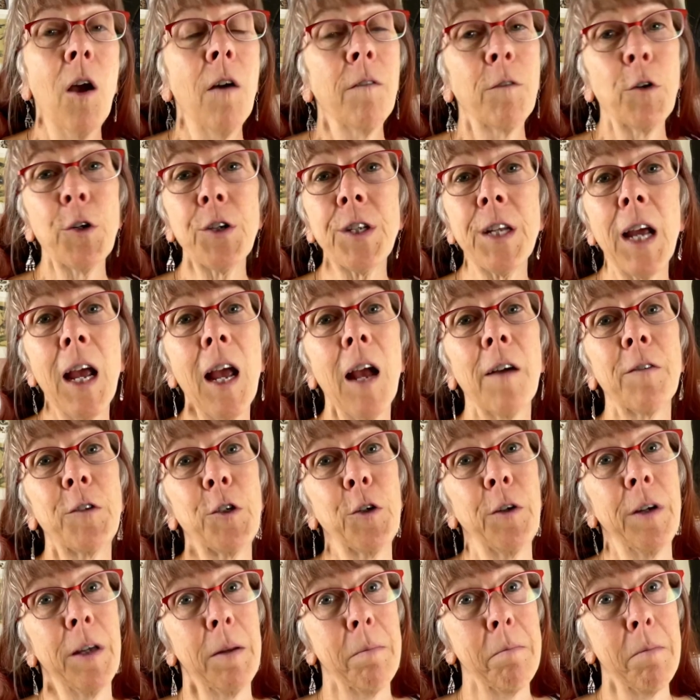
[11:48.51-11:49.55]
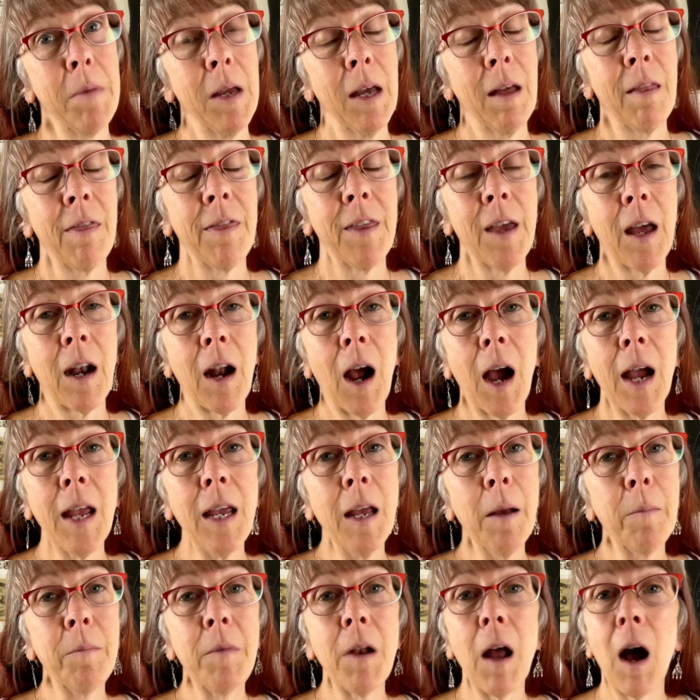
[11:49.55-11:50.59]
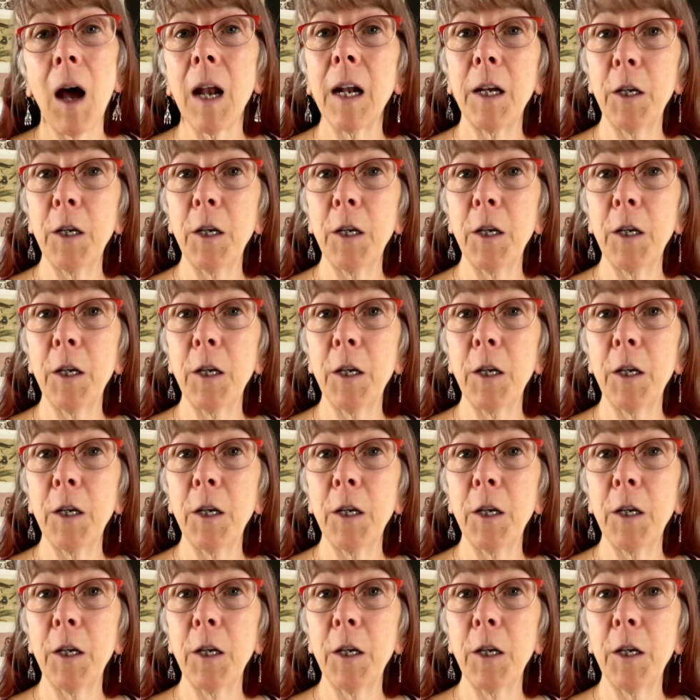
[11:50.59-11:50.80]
First, I have to admit that I am not